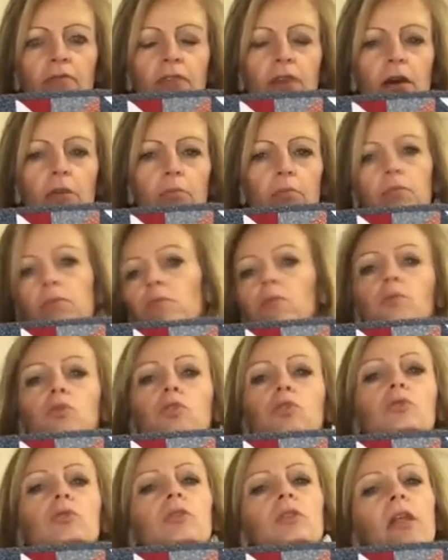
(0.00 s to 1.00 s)
of that,
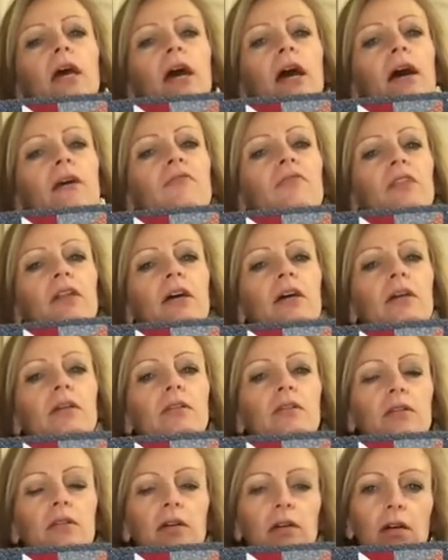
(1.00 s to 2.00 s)
half of
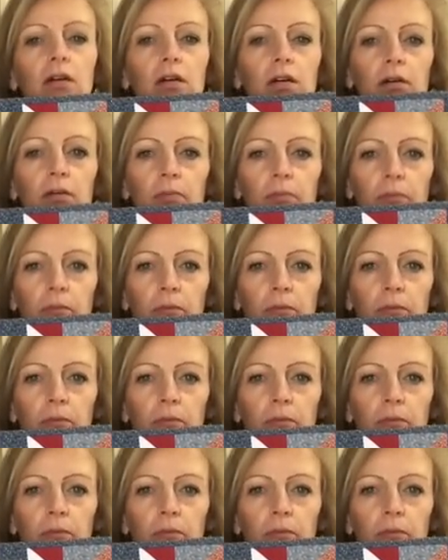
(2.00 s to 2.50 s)
that uh,